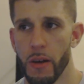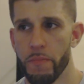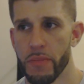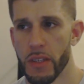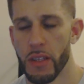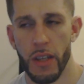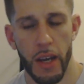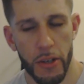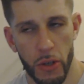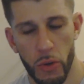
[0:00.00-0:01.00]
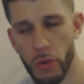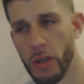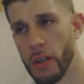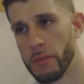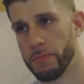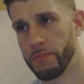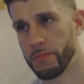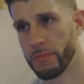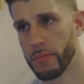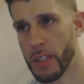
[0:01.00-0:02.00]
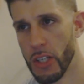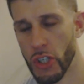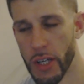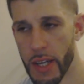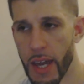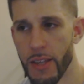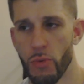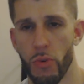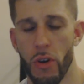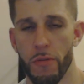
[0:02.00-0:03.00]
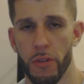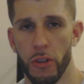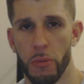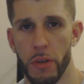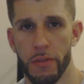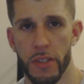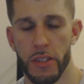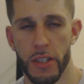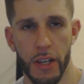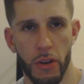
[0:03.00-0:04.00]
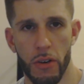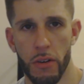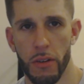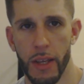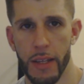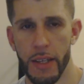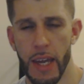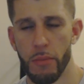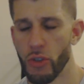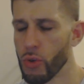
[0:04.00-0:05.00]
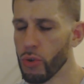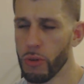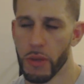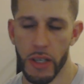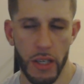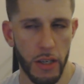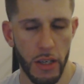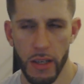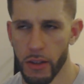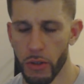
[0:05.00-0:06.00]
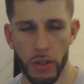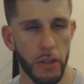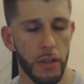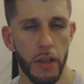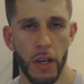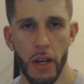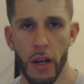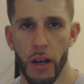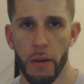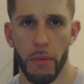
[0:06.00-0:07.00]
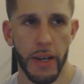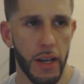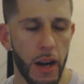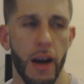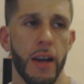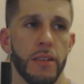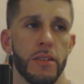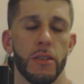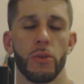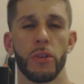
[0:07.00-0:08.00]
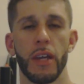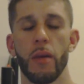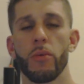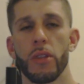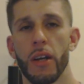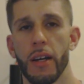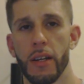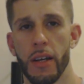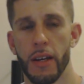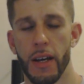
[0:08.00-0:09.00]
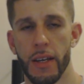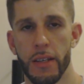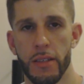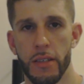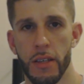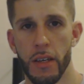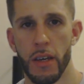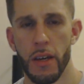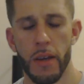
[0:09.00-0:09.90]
I know EJ Gaines went off a little bit of a stinger late in the game shoulder, but he looked good. Micah Hyde sealed the game with an INT.